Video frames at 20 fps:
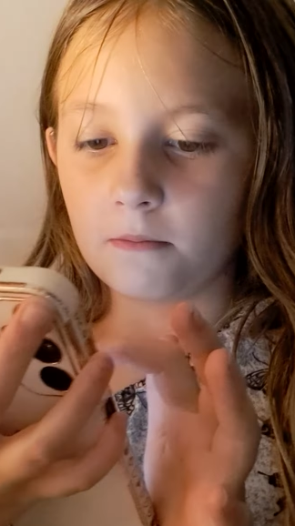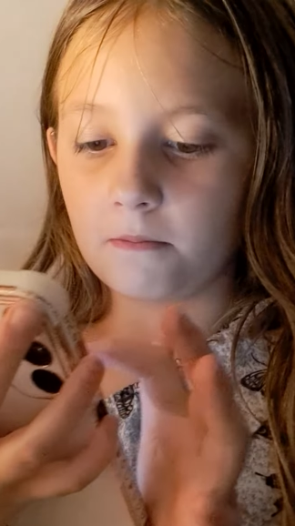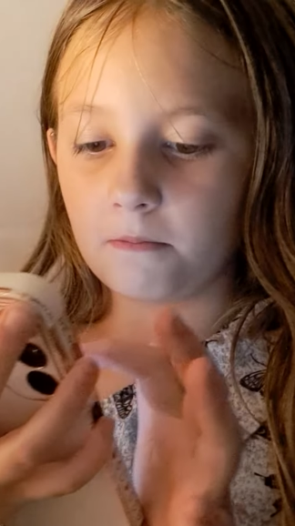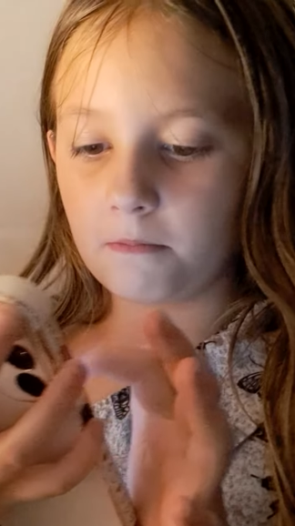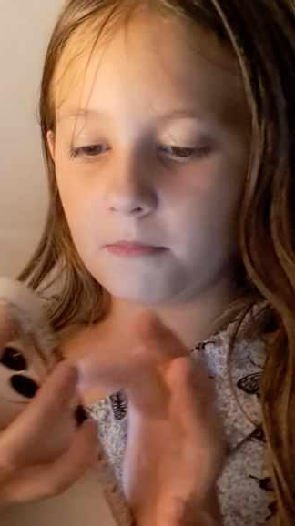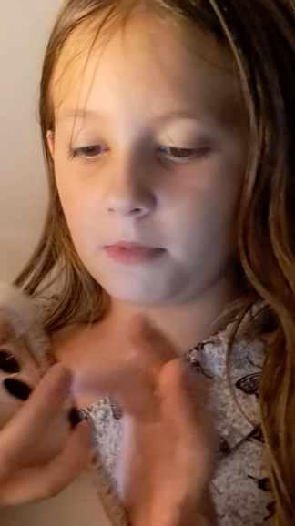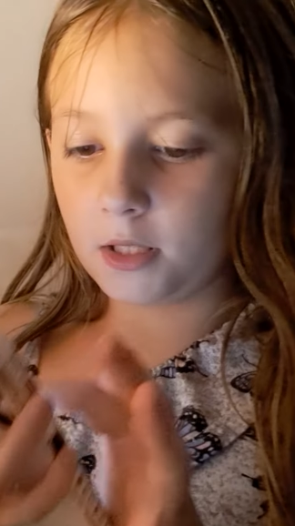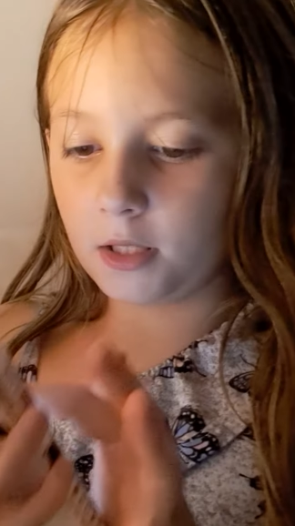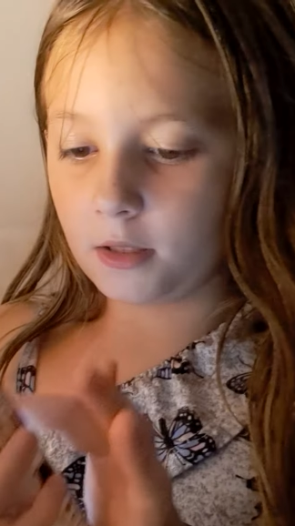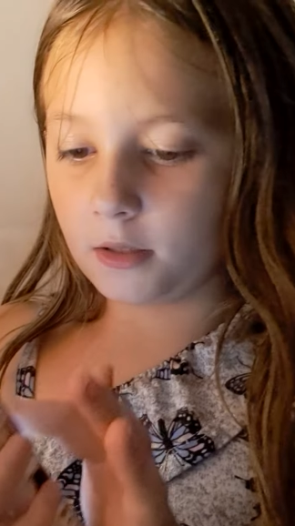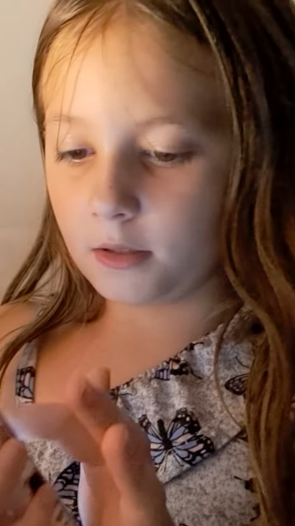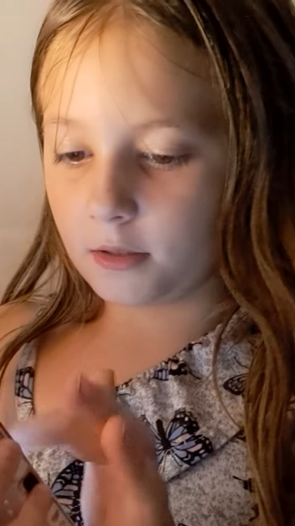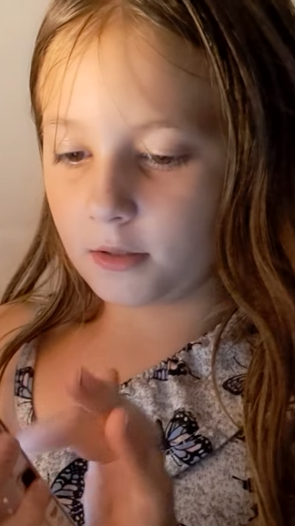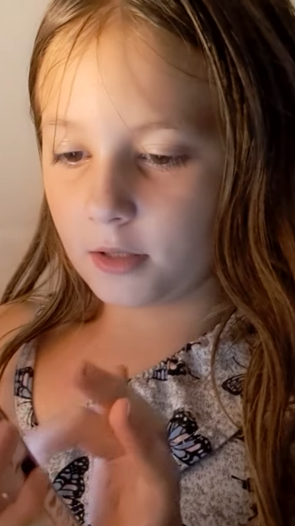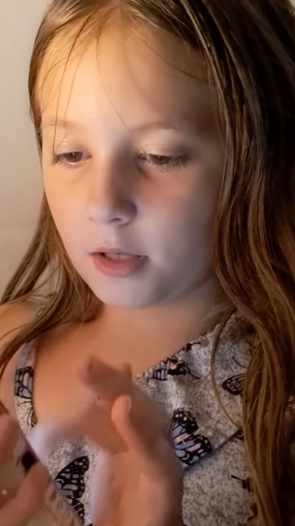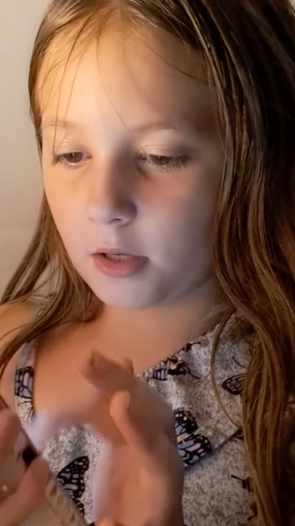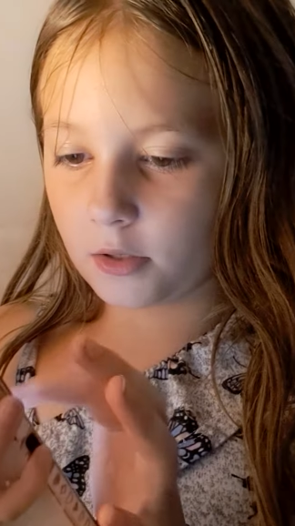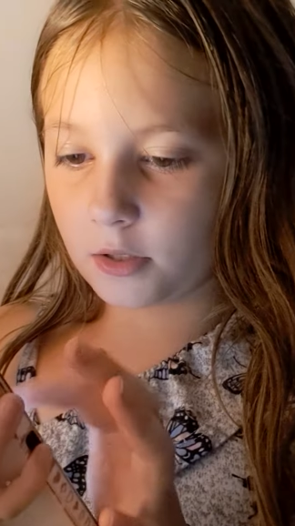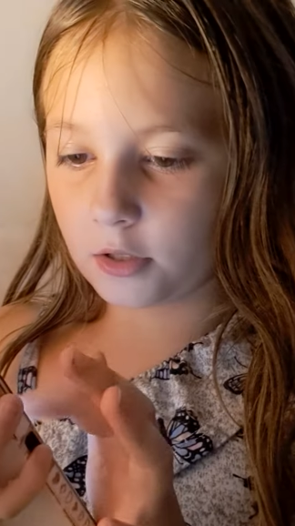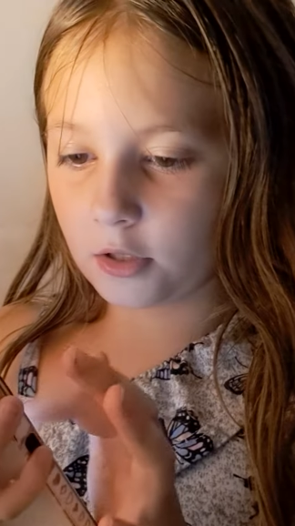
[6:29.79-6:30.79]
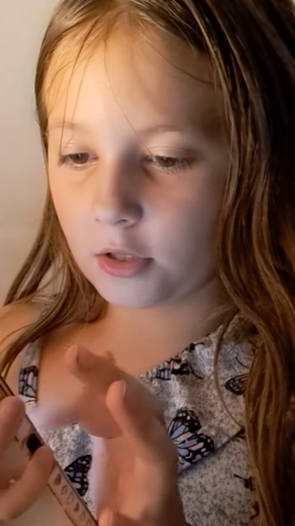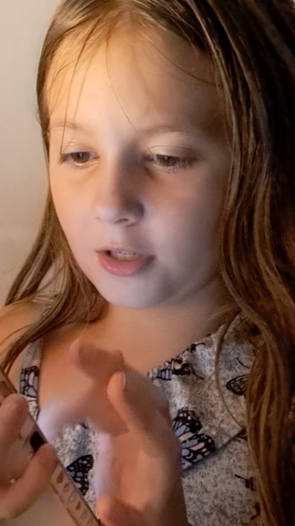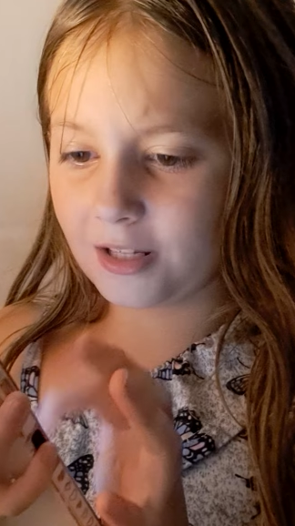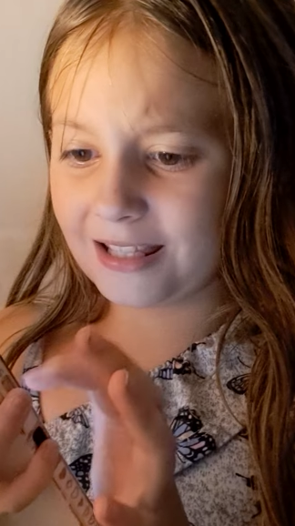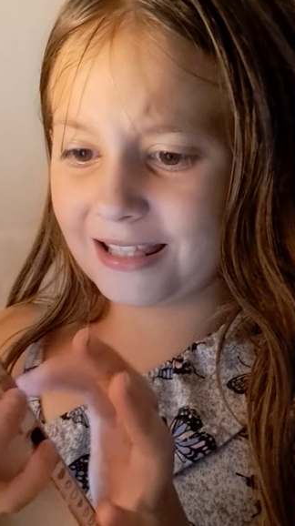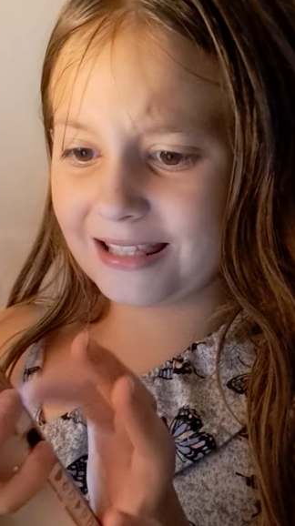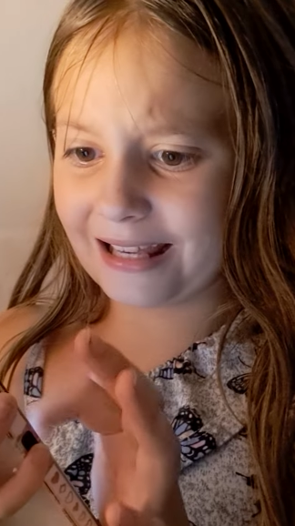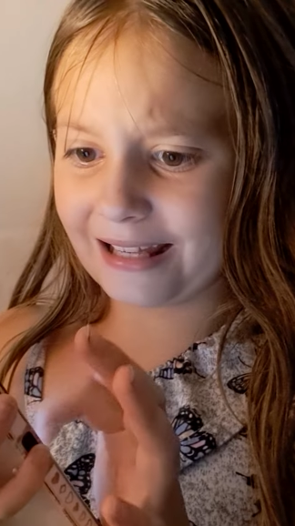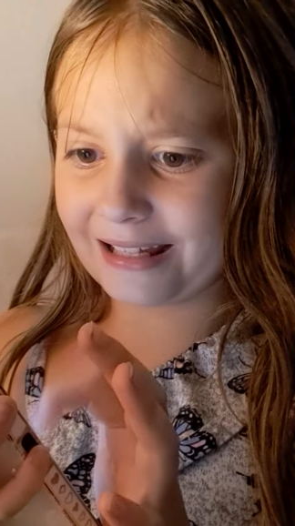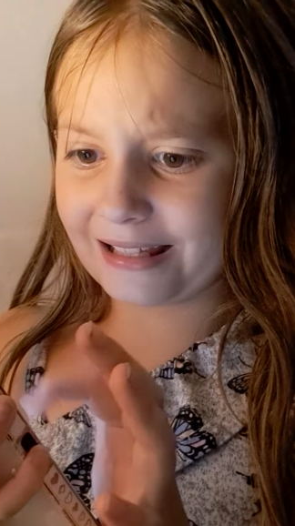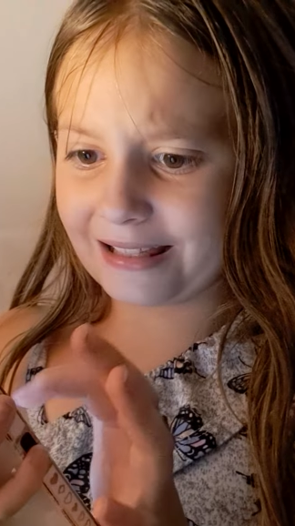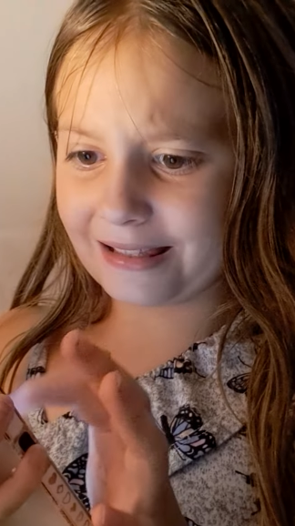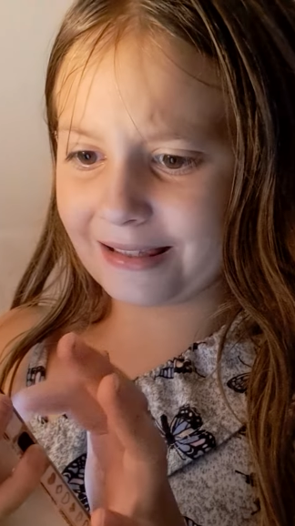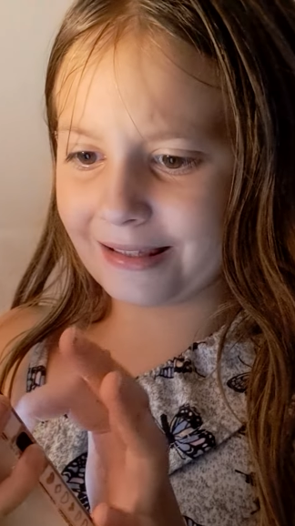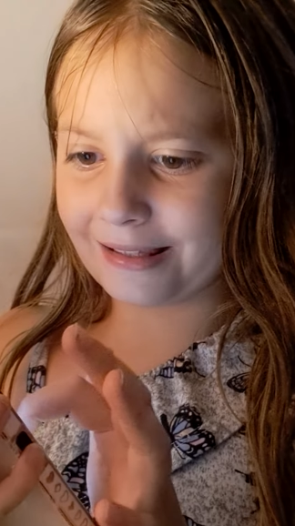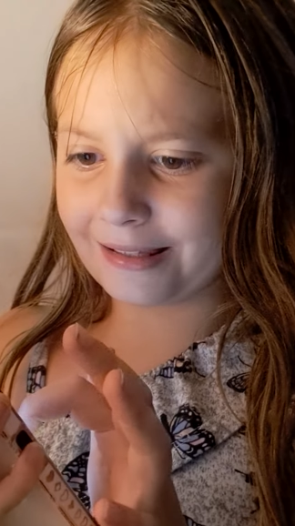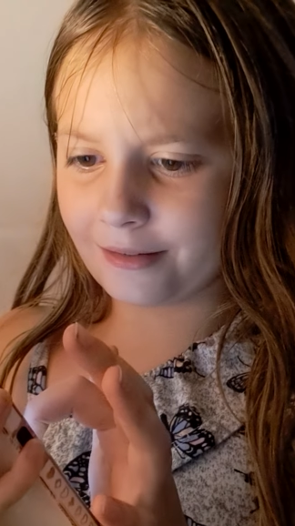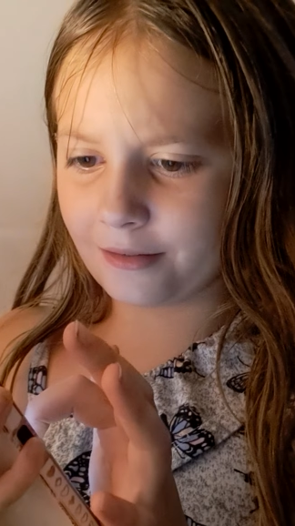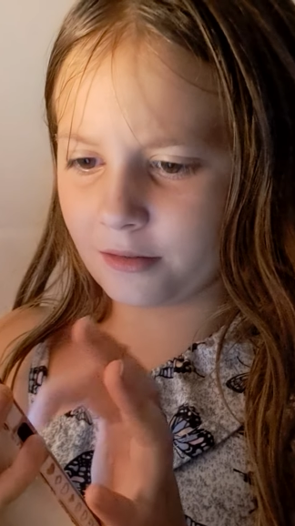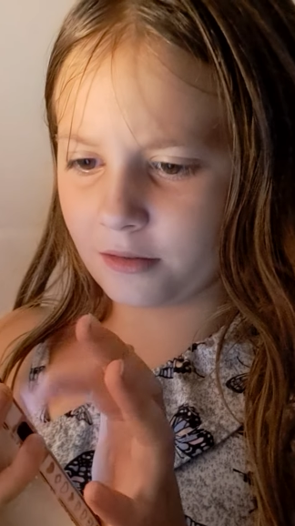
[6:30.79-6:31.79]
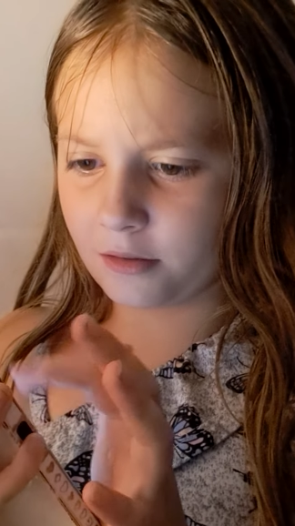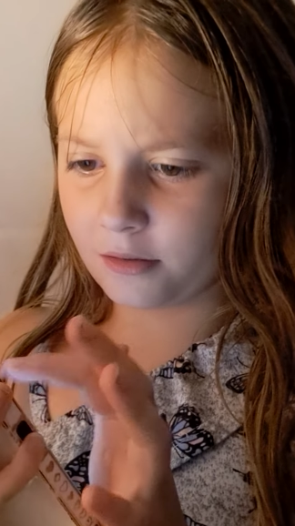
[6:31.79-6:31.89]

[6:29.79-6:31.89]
minutes. That was 30 seconds.